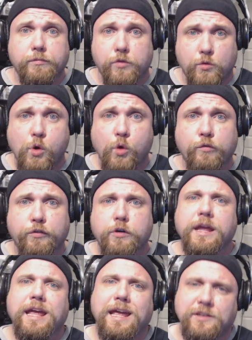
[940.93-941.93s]
the
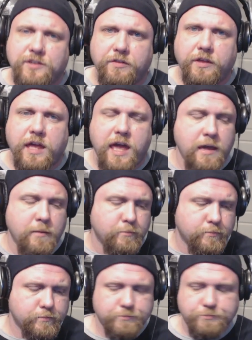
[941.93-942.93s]
rover into the game.